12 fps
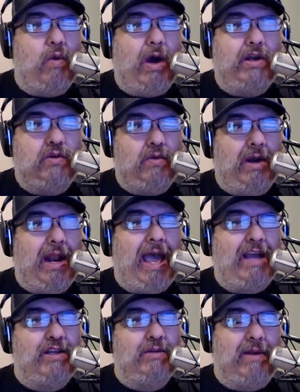want to
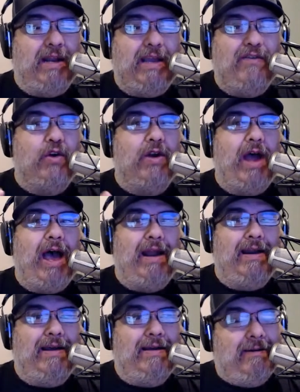relax, believe it or not,